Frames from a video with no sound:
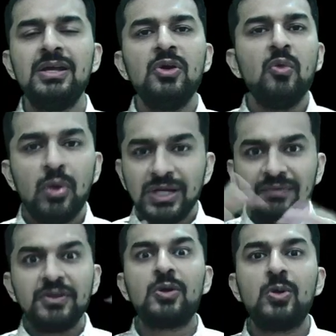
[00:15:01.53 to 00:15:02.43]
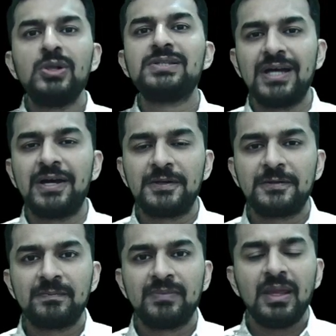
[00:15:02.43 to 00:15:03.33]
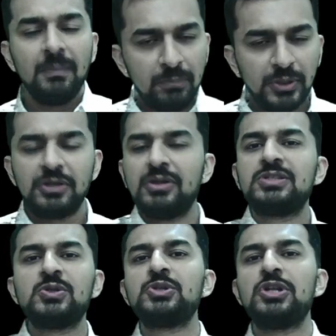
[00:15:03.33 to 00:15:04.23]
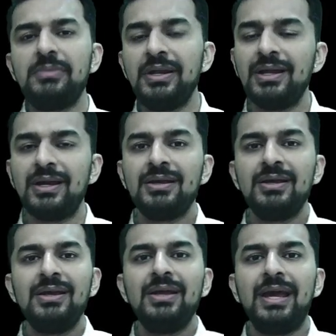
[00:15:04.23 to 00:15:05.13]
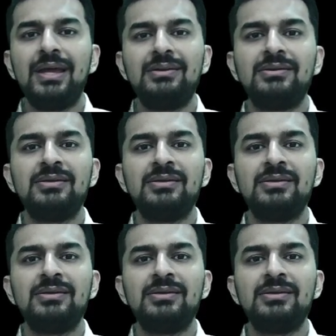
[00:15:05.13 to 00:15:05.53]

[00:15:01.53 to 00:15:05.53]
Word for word: Whatever your goals are, put it on social media, and